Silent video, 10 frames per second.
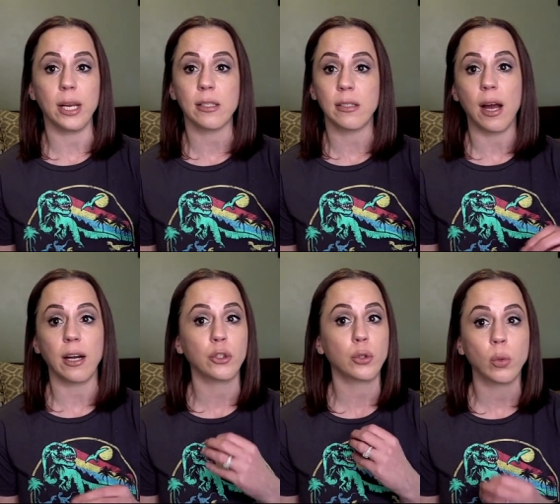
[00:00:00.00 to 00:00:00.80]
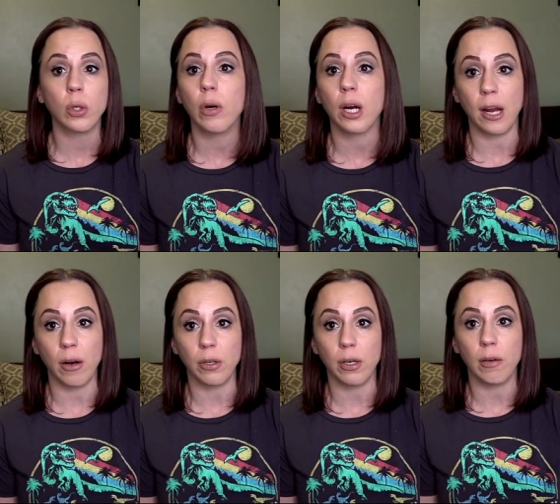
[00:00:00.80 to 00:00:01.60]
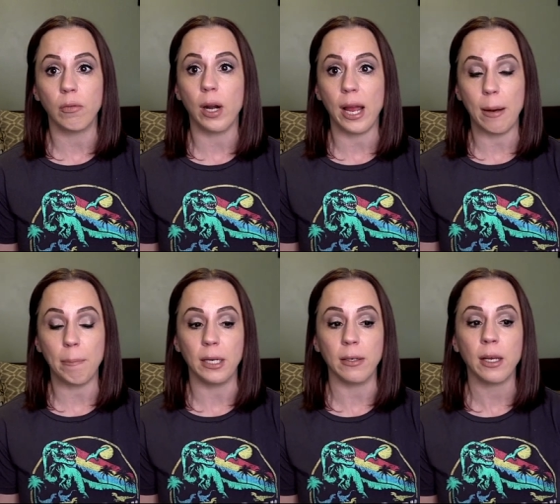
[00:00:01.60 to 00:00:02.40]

It's not a true account of what happened.